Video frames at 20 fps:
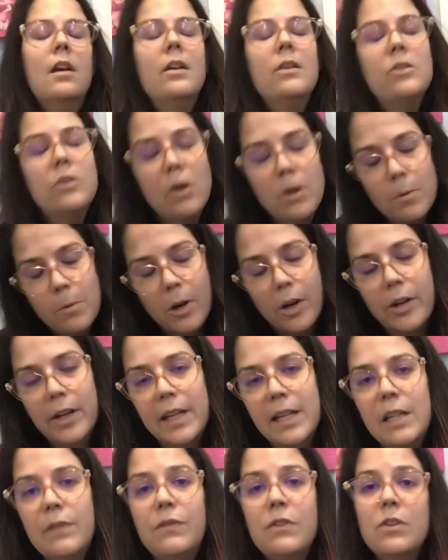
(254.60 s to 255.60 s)
Don't worry,
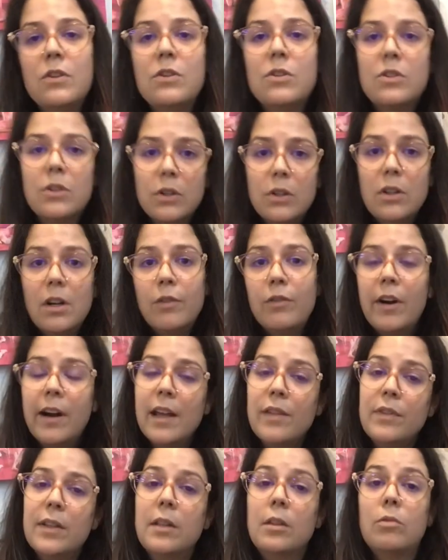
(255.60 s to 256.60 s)
if you do
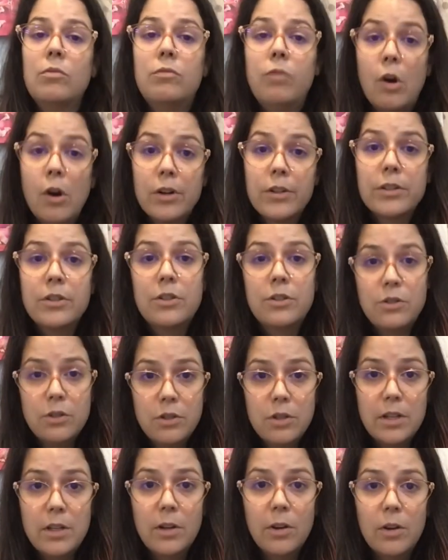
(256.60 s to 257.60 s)
arrive in the wrong
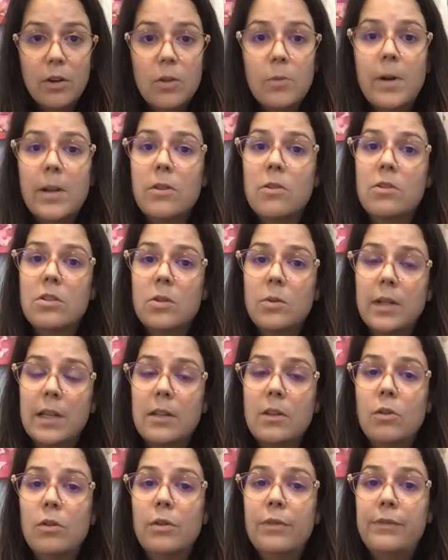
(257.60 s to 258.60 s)
studio when you're doing
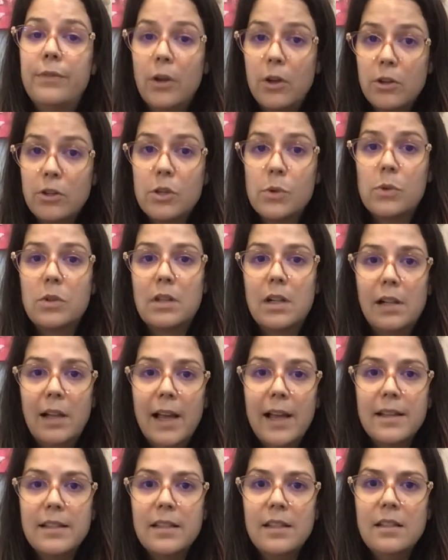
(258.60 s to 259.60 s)
your virtual
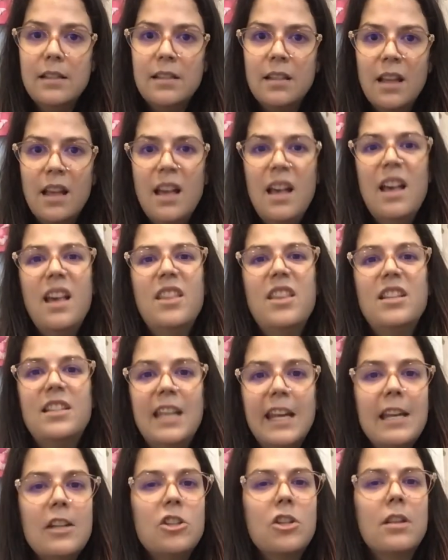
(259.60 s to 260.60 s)
classes, the
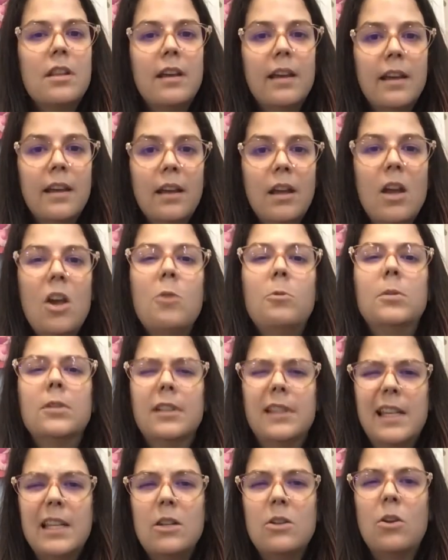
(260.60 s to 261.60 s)
teacher there will
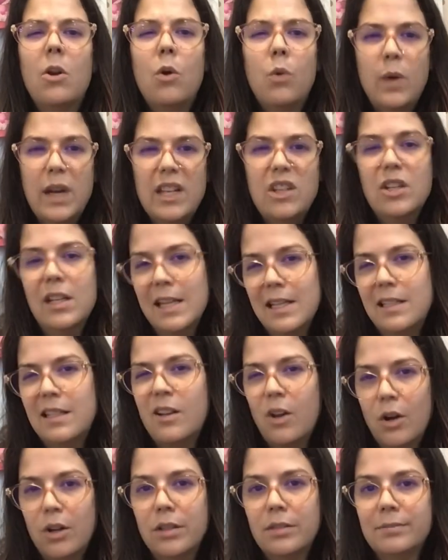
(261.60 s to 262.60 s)
let you know where you need to go.